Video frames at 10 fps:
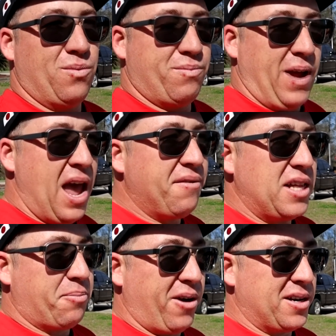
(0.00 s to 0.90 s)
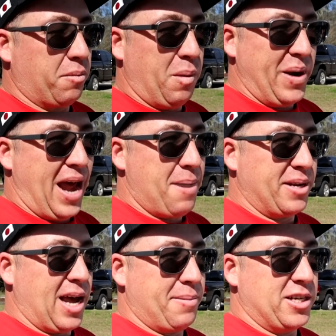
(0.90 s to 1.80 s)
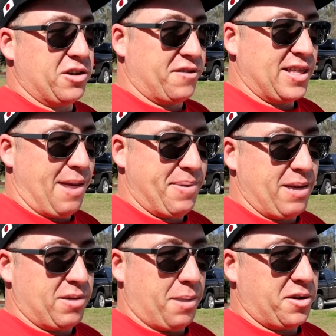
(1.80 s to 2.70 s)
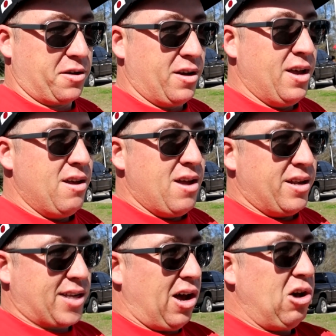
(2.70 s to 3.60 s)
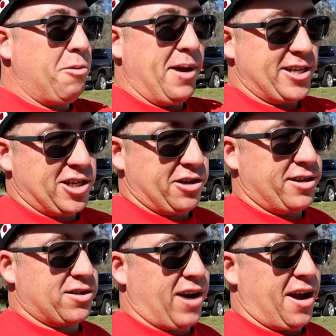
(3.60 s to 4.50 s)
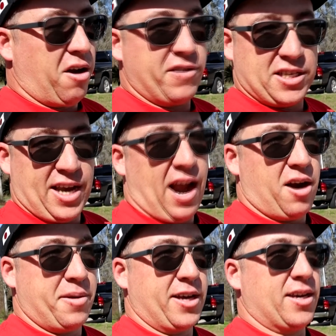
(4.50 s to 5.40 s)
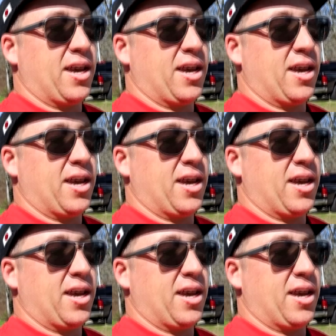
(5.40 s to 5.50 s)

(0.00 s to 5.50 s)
Heavily pregnant when we're in Abu Dhabi drifting that BMW. It's a whole bunch of dudes around, obviously Arabic.